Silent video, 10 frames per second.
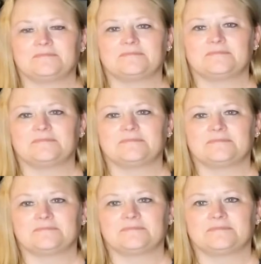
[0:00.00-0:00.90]

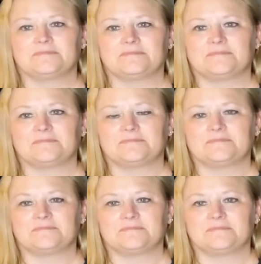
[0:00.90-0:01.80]

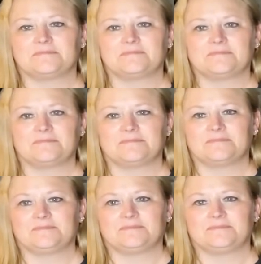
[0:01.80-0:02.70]

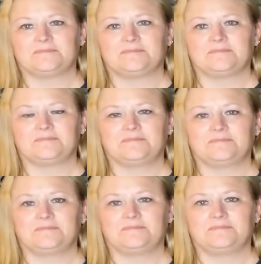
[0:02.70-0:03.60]

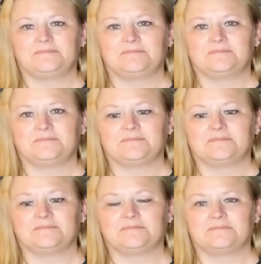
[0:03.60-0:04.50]

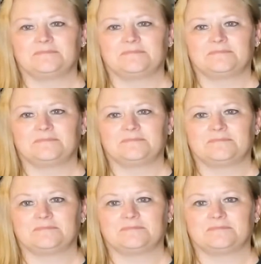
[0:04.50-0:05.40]

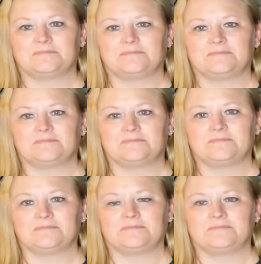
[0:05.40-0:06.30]

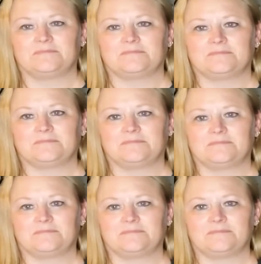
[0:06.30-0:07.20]

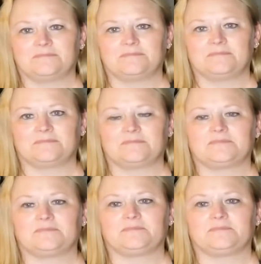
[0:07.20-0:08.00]
No words are spoken by the person on screen.